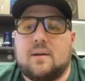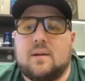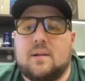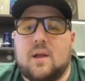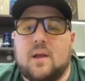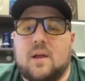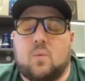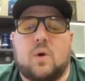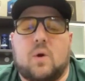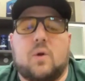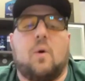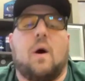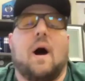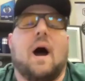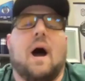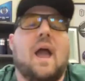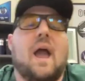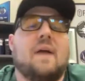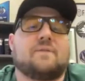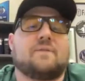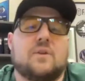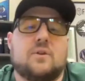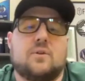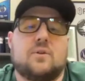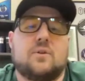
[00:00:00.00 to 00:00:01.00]
Like, what do I
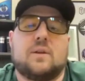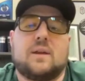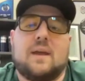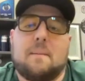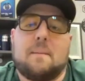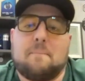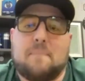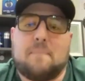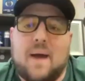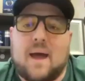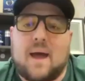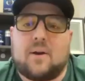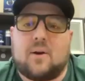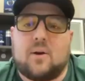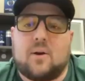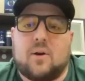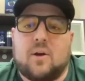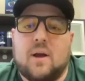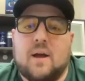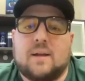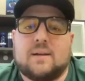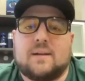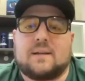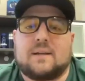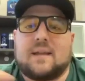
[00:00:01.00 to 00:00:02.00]
have to do to get better
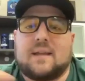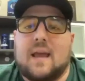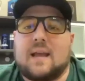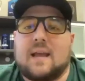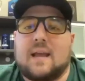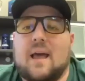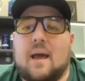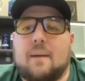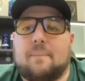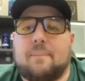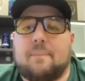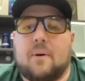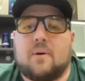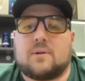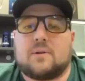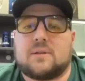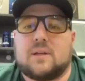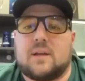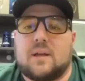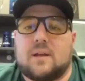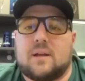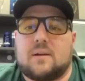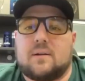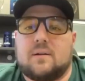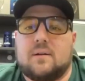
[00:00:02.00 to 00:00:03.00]
to take that
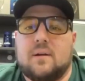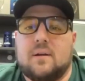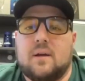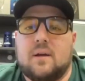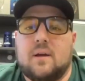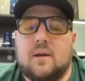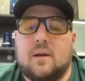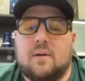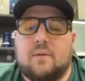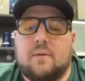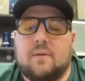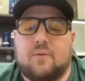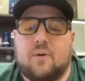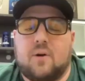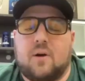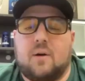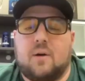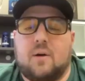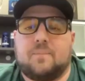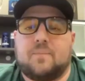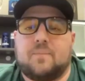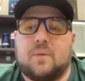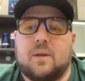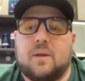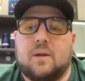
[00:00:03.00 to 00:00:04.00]
person
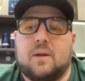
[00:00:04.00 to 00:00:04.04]
from